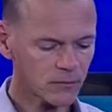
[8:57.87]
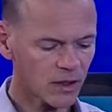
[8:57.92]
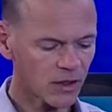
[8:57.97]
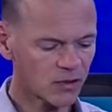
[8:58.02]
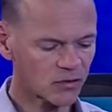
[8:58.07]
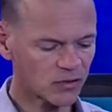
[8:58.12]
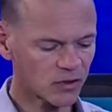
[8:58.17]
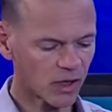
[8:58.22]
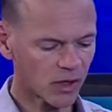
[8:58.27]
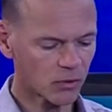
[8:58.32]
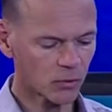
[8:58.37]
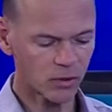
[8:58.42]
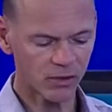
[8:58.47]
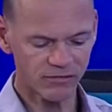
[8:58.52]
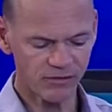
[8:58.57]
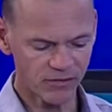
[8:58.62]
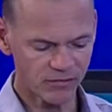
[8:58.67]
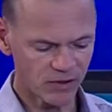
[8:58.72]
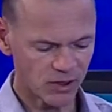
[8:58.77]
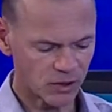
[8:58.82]
Here's another one, a
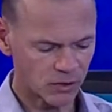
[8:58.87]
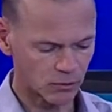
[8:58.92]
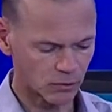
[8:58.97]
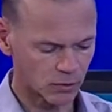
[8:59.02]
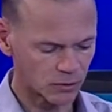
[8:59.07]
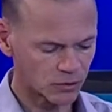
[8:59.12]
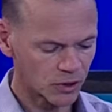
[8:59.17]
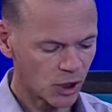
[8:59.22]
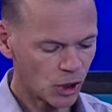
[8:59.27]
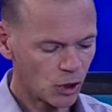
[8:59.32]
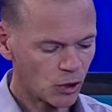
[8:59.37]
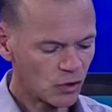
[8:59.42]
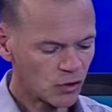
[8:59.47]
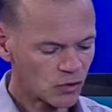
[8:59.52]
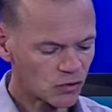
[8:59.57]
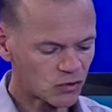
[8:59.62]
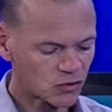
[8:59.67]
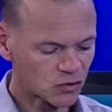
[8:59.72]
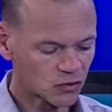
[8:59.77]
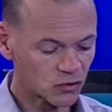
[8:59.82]
15 year old,
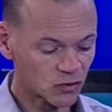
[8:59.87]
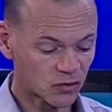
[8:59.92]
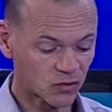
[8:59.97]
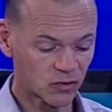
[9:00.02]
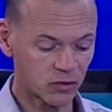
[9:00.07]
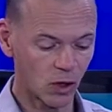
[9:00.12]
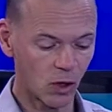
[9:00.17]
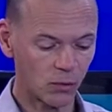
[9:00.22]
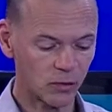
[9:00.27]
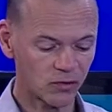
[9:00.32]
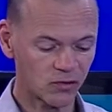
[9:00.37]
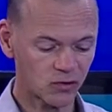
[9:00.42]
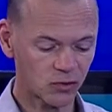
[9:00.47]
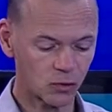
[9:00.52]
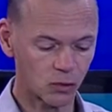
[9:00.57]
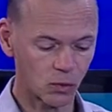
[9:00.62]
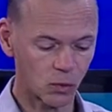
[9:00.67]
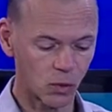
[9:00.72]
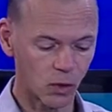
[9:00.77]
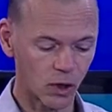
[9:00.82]
slow in
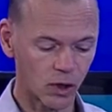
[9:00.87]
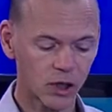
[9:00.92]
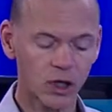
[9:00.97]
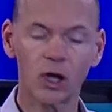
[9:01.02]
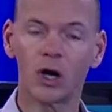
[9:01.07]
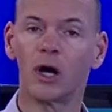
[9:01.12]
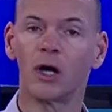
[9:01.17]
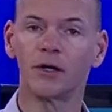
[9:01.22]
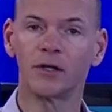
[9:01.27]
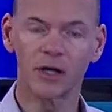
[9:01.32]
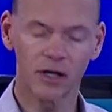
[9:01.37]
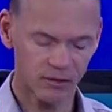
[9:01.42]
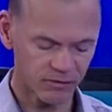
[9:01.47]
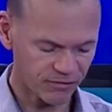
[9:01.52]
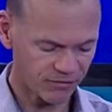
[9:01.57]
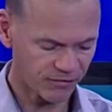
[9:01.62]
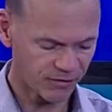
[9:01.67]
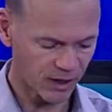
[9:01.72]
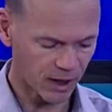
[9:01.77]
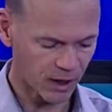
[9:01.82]
schoolwork, conduct
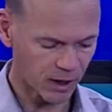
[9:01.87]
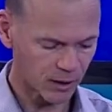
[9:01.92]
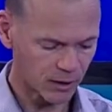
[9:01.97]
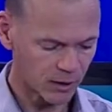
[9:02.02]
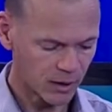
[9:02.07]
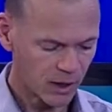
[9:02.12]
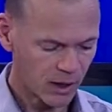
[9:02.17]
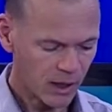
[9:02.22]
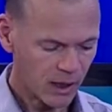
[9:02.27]
fair,